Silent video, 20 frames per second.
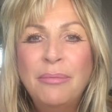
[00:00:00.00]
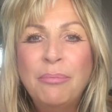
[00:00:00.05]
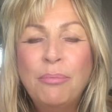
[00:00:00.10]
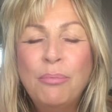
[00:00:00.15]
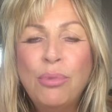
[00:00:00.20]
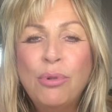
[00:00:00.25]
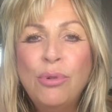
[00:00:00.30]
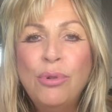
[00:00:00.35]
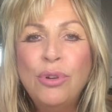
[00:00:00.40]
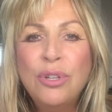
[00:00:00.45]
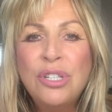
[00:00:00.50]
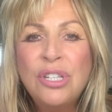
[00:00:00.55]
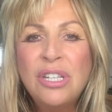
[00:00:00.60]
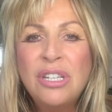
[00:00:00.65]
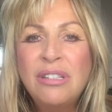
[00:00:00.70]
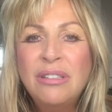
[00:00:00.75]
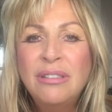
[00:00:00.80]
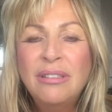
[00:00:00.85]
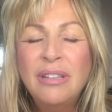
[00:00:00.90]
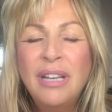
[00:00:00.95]
brought
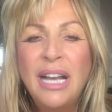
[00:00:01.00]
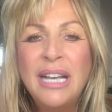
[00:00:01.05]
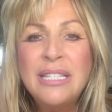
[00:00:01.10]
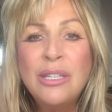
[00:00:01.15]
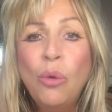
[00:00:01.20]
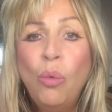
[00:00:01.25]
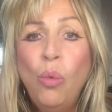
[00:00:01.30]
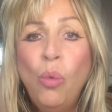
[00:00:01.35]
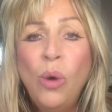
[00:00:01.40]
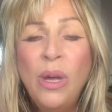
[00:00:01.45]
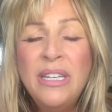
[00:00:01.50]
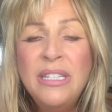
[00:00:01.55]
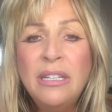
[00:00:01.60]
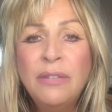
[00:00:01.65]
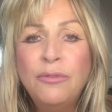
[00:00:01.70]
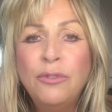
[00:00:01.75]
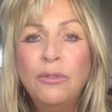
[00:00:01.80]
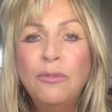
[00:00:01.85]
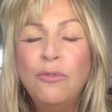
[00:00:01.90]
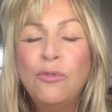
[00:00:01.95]
as a
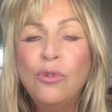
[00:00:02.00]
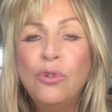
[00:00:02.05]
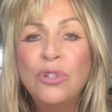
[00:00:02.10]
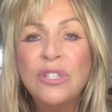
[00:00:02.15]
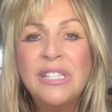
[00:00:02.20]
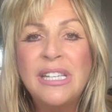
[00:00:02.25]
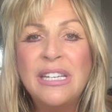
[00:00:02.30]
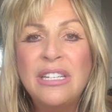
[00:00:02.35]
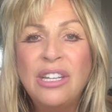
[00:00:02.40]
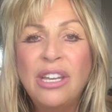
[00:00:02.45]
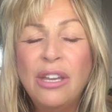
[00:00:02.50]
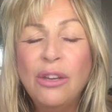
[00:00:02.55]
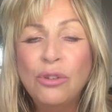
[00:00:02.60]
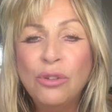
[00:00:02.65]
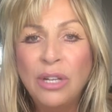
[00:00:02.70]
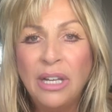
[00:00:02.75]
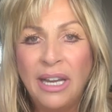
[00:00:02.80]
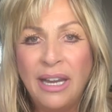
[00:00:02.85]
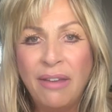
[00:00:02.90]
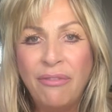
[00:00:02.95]
wonderful force into your
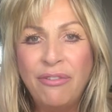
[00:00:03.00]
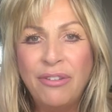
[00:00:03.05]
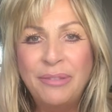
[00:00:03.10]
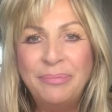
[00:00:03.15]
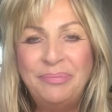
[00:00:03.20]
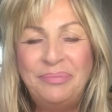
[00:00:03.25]
life,